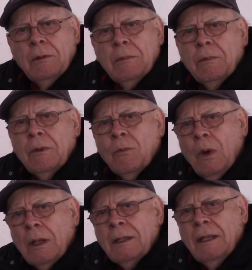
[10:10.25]

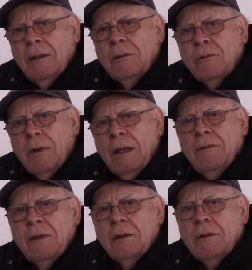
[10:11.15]
Walking or
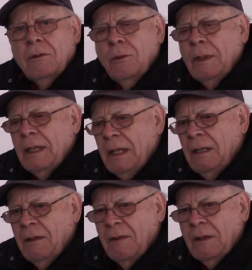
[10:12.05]
driving or doing
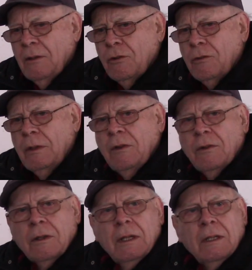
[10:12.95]
anything, the streets
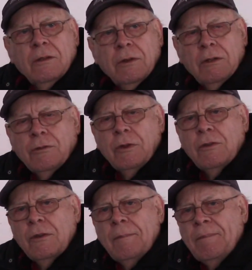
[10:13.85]
are kind of treacherous.